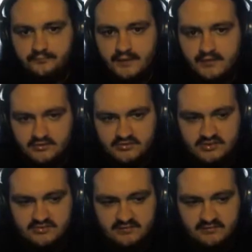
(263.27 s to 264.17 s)
This
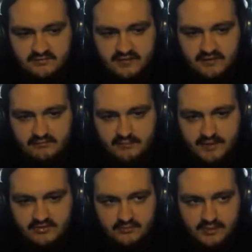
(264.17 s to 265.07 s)
E75
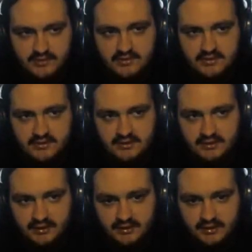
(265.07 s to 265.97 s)
pens me.
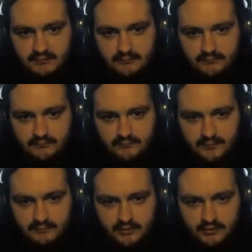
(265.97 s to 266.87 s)
I'm
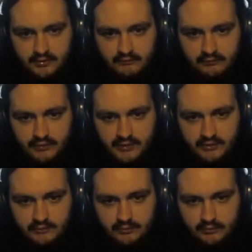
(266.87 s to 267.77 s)
gonna go for a
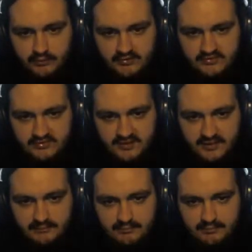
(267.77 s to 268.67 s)
Cupola
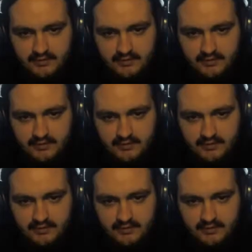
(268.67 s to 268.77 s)
snipe, I